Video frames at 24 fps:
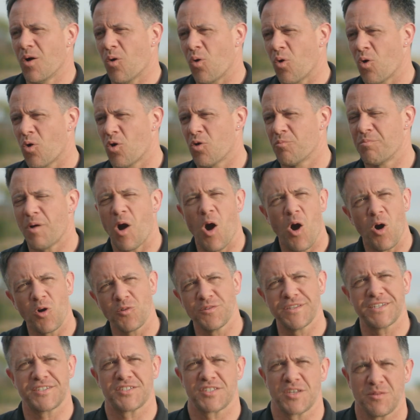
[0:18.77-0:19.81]
or
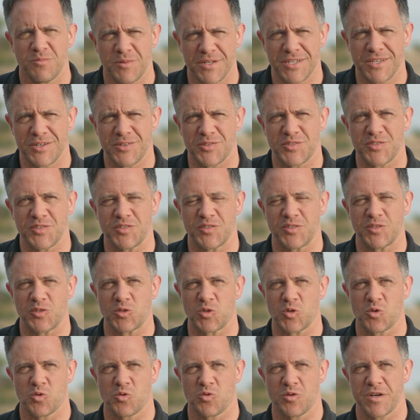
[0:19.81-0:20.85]
beholding someone else's
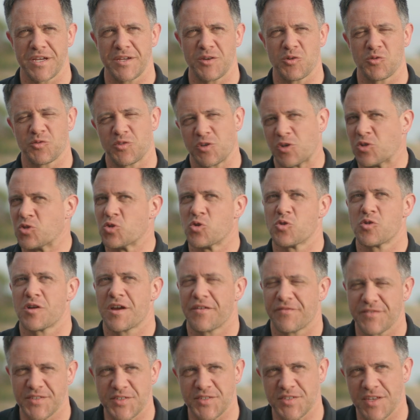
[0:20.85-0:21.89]
glory, or the glory
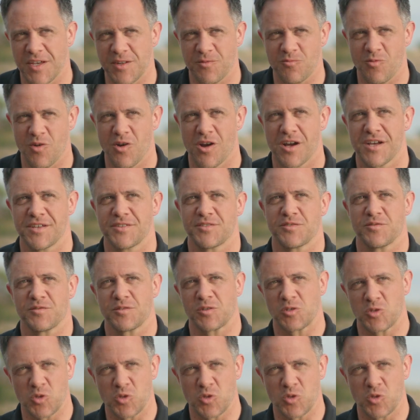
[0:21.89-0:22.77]
of a sunrise, or the